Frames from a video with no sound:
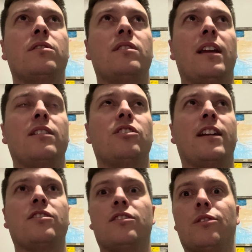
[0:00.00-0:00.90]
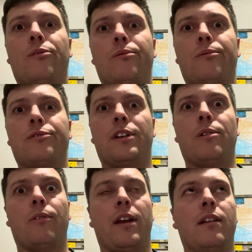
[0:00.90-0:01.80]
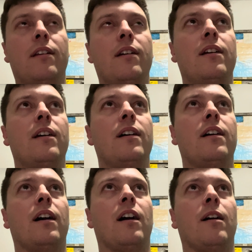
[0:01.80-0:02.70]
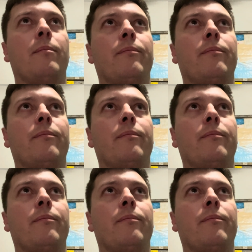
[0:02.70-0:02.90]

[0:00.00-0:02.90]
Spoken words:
they changed it to single red. Sorry,